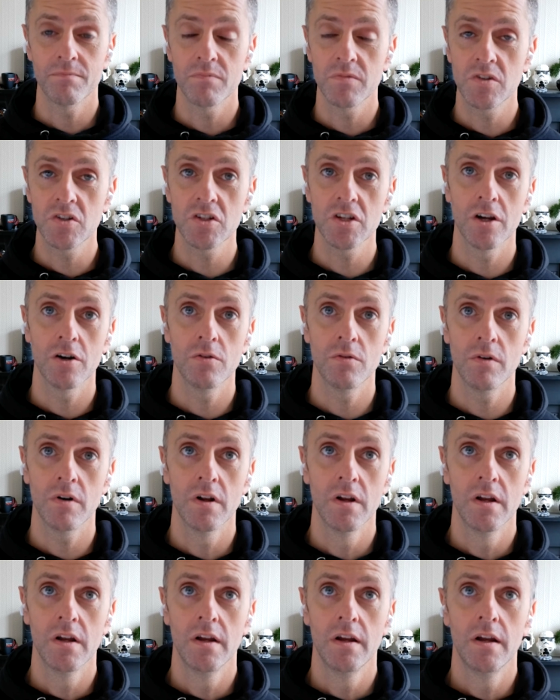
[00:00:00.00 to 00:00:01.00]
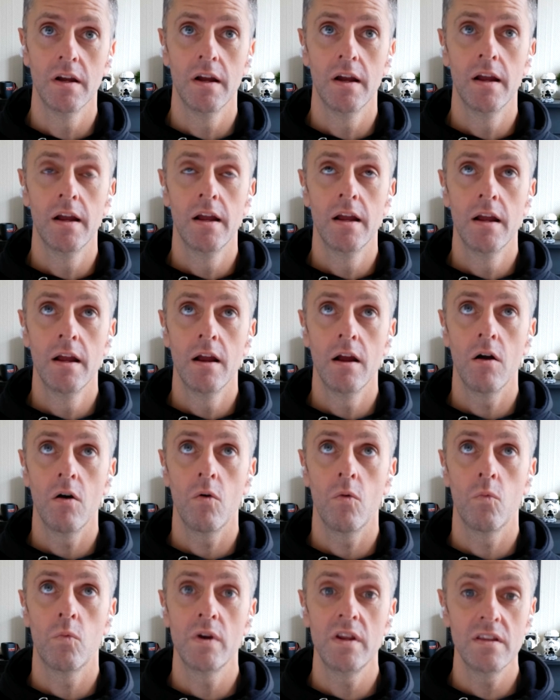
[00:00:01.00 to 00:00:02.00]
So
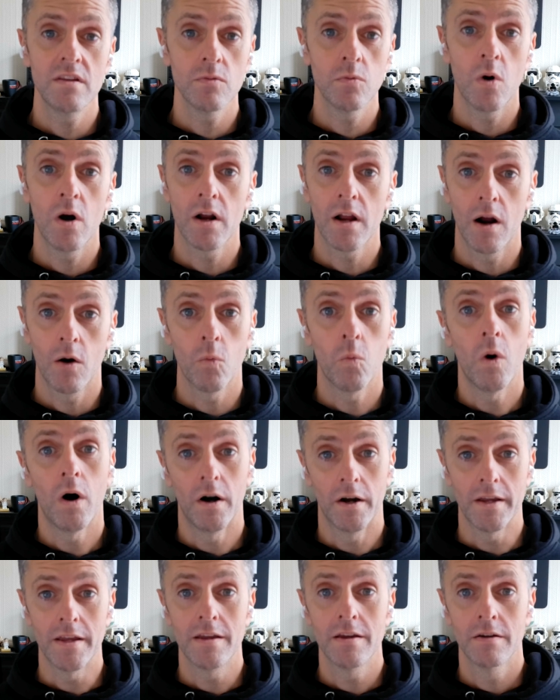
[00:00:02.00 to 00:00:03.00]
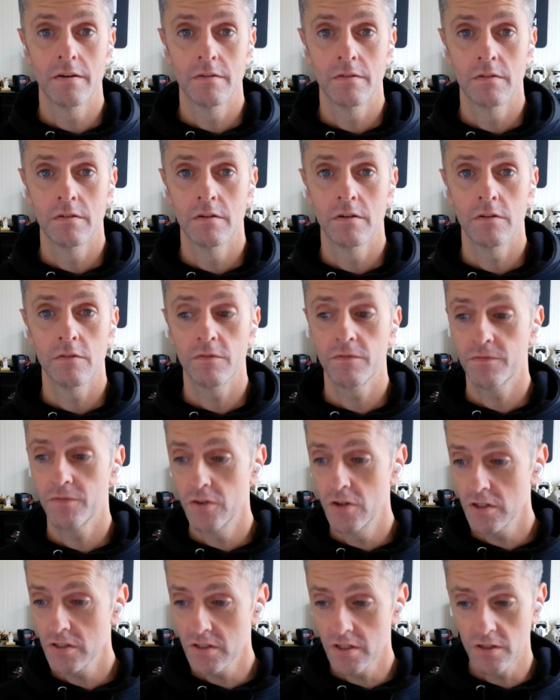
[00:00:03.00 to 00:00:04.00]
we need to work out why.
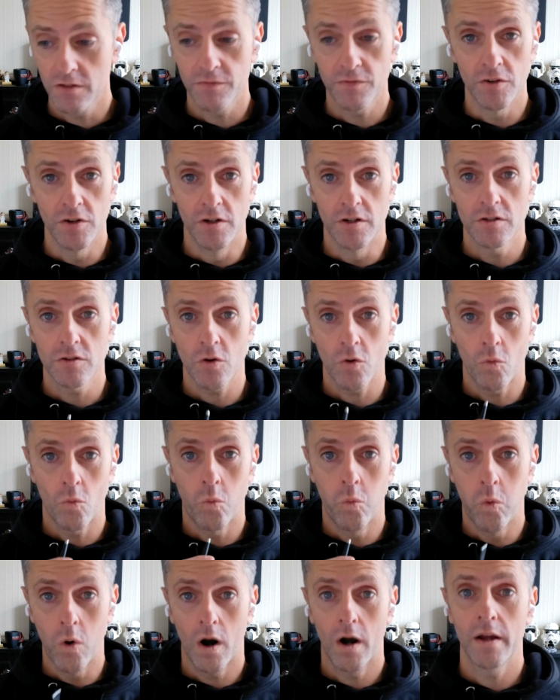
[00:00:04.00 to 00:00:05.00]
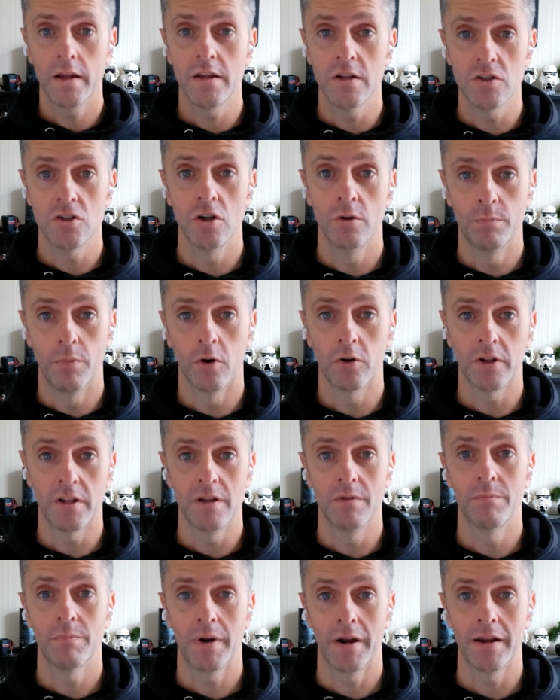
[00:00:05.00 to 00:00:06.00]
First things first, why is your body
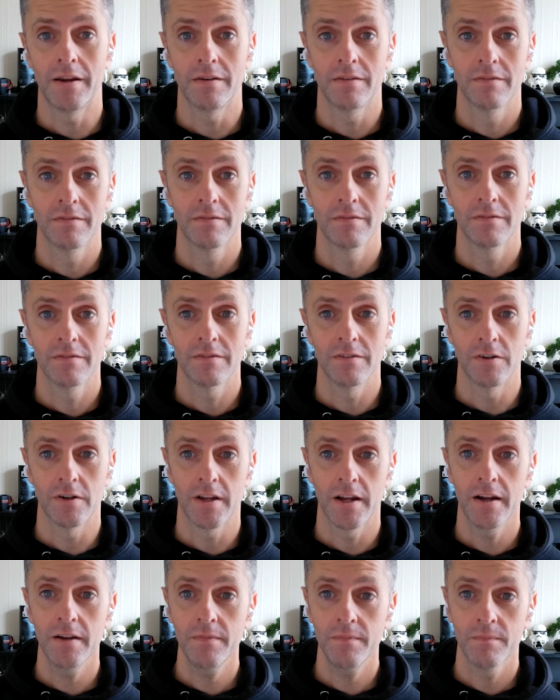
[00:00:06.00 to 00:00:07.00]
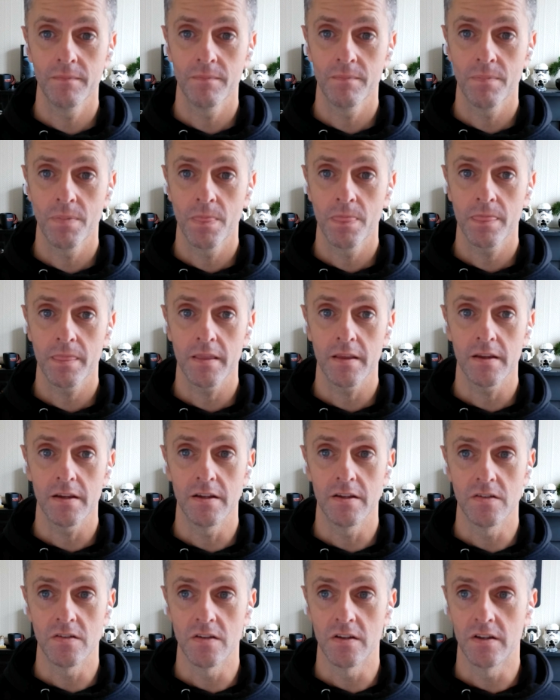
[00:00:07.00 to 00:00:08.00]
in pain? Okay?
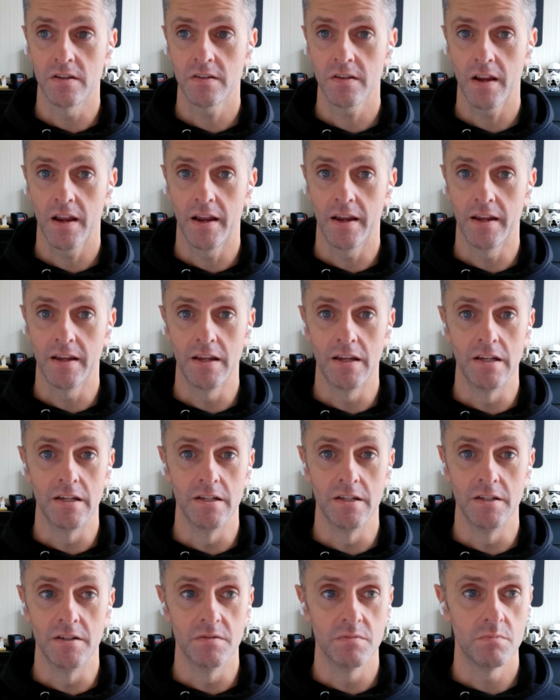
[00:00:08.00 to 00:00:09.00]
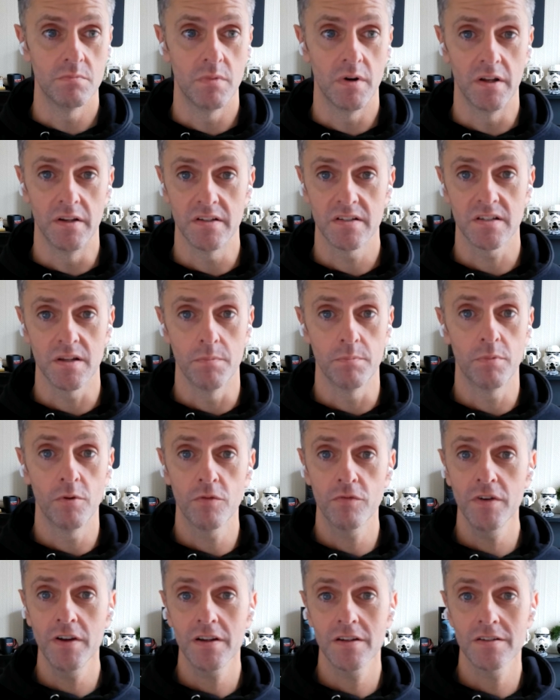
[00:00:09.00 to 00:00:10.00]
Is it a simple
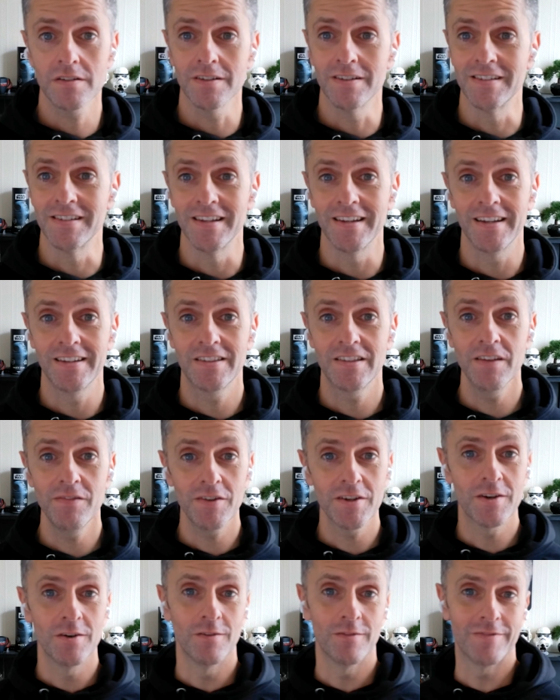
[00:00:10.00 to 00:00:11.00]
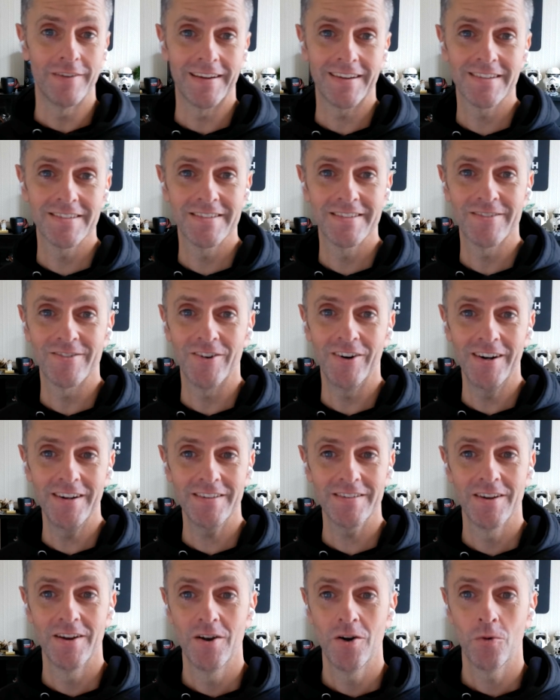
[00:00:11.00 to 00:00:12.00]
fix? Is it a difficult fix, right?